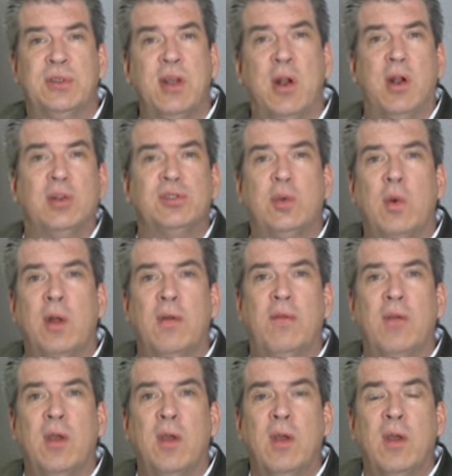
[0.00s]
there are sort of
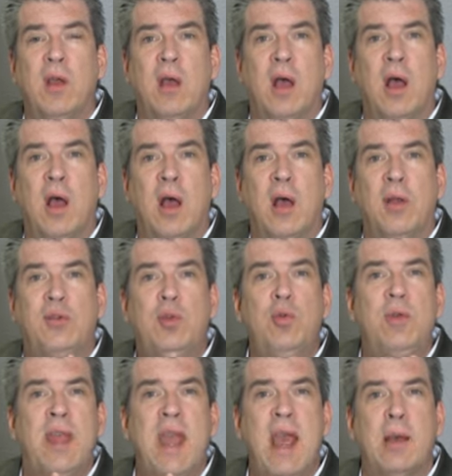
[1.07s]
two
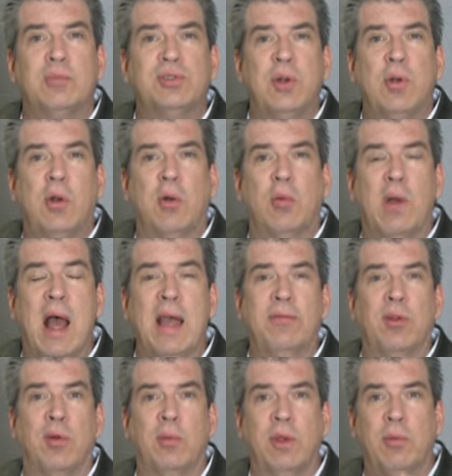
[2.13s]
camps or a
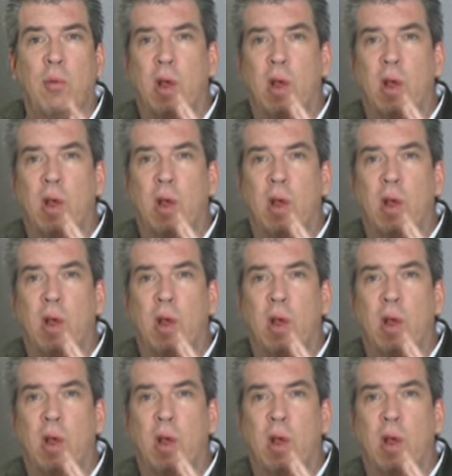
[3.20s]
rivalry.